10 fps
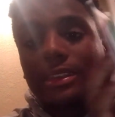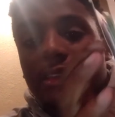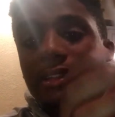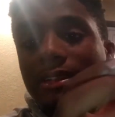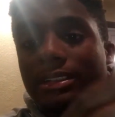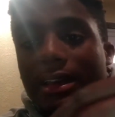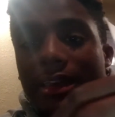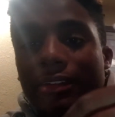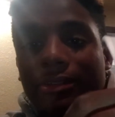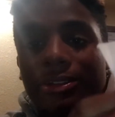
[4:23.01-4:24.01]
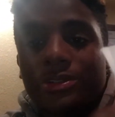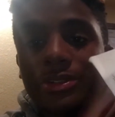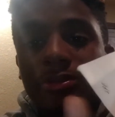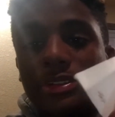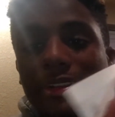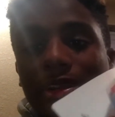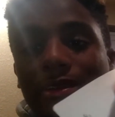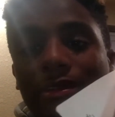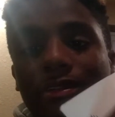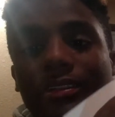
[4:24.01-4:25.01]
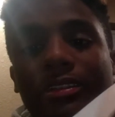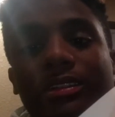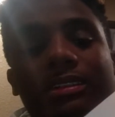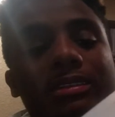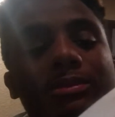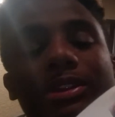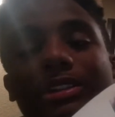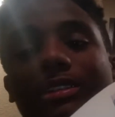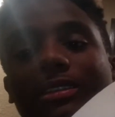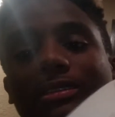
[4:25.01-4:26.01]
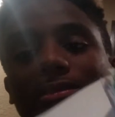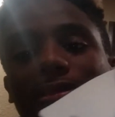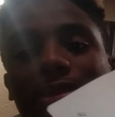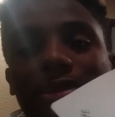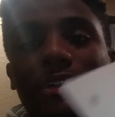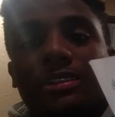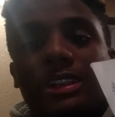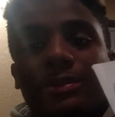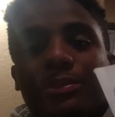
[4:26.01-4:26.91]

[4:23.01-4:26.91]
this is. I can't really show you what's in here, but it's all like